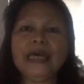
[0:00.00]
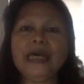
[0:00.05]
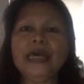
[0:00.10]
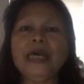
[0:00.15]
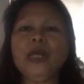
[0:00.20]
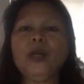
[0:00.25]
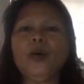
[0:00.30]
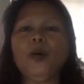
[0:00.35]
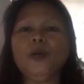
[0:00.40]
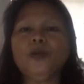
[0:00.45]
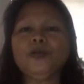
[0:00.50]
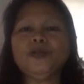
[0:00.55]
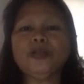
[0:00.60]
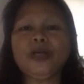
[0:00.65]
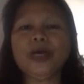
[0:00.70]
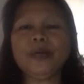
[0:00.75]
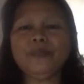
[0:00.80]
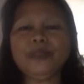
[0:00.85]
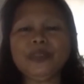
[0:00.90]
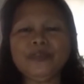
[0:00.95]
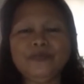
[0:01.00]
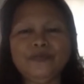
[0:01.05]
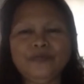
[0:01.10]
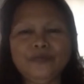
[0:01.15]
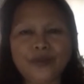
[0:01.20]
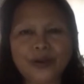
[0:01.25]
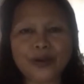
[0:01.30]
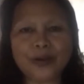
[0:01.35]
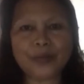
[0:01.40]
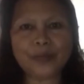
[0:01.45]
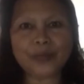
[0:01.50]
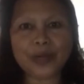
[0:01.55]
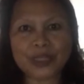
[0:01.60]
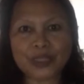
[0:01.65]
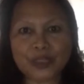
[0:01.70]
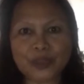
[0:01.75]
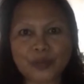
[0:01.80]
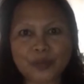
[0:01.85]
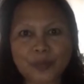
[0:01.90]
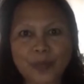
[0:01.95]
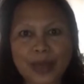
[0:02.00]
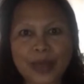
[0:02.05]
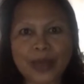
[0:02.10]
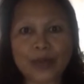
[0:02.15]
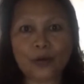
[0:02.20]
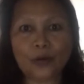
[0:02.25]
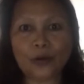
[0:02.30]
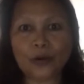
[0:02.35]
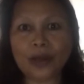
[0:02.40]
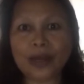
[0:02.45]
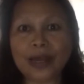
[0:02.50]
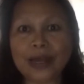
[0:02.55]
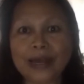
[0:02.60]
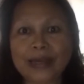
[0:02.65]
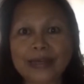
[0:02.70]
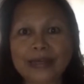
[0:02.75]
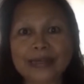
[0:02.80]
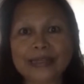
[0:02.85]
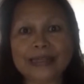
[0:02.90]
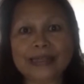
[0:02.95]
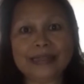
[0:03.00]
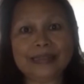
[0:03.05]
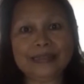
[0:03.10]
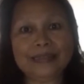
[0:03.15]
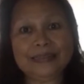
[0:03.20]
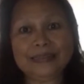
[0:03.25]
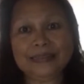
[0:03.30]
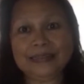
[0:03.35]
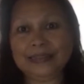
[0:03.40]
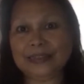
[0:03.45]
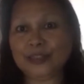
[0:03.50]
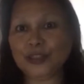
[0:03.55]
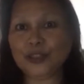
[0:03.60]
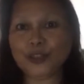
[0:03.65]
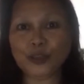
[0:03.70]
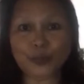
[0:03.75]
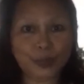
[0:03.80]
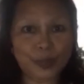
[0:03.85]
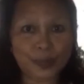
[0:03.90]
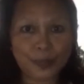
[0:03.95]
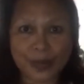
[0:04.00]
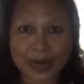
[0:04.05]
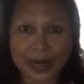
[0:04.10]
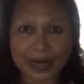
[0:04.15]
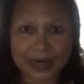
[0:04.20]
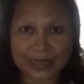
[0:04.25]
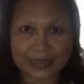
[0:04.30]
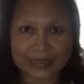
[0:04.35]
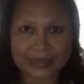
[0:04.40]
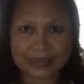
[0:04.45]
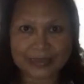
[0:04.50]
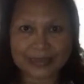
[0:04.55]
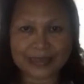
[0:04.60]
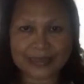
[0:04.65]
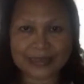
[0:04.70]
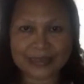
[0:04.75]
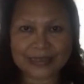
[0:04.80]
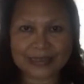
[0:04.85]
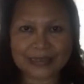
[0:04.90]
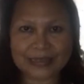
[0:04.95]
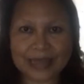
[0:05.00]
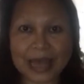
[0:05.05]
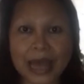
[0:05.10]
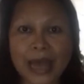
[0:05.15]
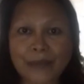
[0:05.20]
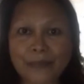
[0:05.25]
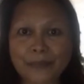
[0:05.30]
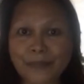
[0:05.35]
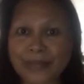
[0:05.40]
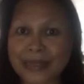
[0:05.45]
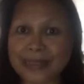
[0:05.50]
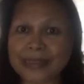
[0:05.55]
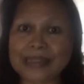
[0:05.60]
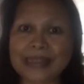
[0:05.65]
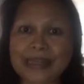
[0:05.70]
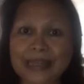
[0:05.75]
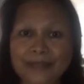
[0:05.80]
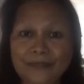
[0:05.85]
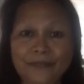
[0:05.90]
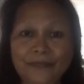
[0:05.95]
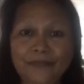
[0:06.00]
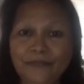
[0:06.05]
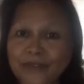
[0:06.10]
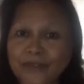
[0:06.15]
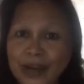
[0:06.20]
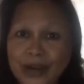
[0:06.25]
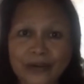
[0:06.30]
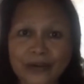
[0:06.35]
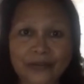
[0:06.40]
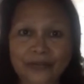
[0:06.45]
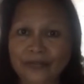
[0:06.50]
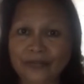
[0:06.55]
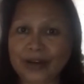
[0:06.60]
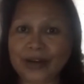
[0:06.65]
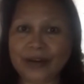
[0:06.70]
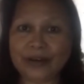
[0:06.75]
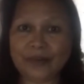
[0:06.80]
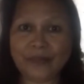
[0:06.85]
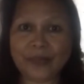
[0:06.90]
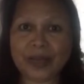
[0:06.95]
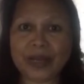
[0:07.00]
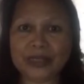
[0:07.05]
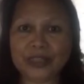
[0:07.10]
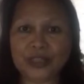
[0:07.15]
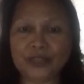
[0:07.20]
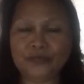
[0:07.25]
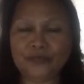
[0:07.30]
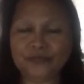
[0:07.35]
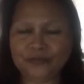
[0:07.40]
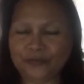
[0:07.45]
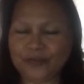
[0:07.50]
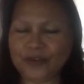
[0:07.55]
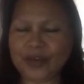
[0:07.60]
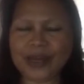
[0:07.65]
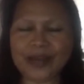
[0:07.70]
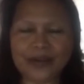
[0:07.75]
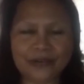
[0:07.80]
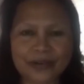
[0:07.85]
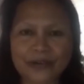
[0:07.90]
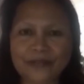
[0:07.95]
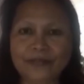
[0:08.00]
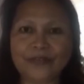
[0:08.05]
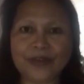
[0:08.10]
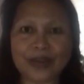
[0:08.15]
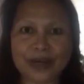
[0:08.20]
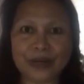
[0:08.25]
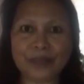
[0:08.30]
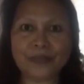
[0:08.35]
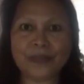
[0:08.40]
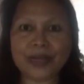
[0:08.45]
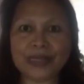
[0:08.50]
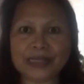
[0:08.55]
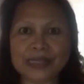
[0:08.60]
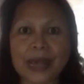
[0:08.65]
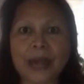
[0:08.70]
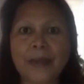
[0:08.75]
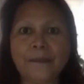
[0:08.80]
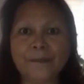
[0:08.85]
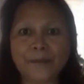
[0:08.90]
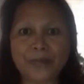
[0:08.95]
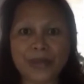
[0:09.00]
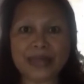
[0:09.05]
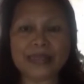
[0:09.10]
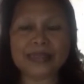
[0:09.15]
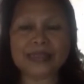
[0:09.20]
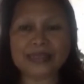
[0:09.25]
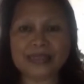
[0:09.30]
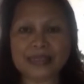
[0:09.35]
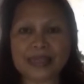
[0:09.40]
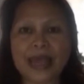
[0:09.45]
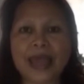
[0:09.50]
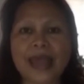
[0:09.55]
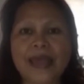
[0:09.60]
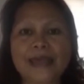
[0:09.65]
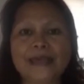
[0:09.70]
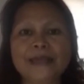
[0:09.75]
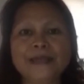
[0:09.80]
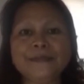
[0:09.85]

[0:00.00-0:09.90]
And also I miss very much my organic supermarket. I miss that very, very much. Very, very much, I must say.